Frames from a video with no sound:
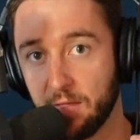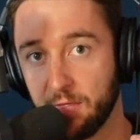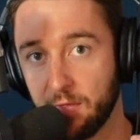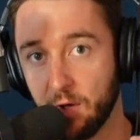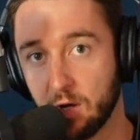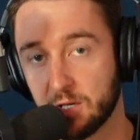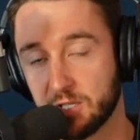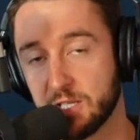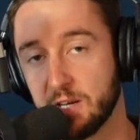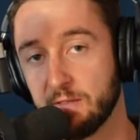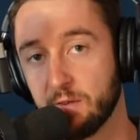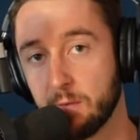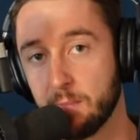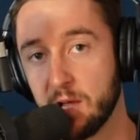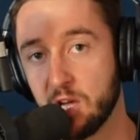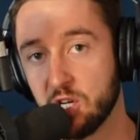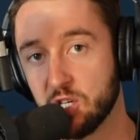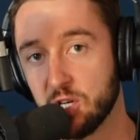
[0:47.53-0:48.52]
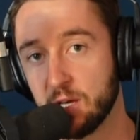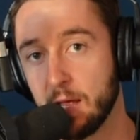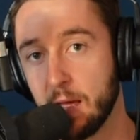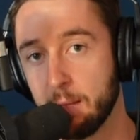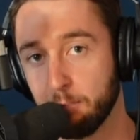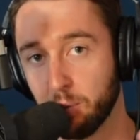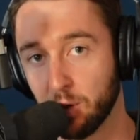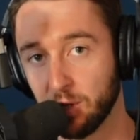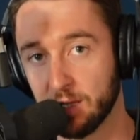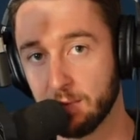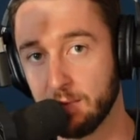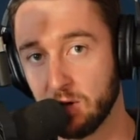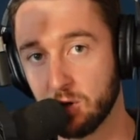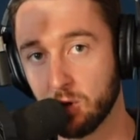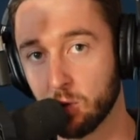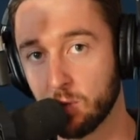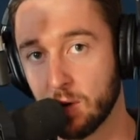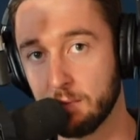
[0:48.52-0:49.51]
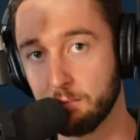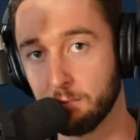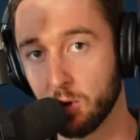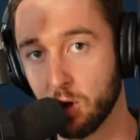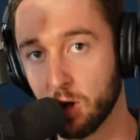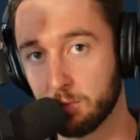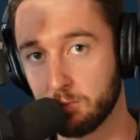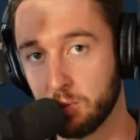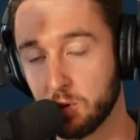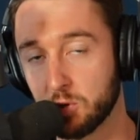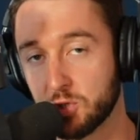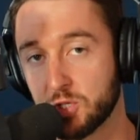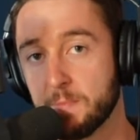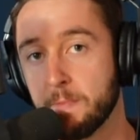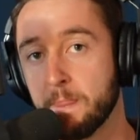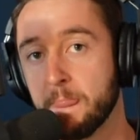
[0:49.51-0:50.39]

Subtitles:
thoughts and information and put them into a written blog post.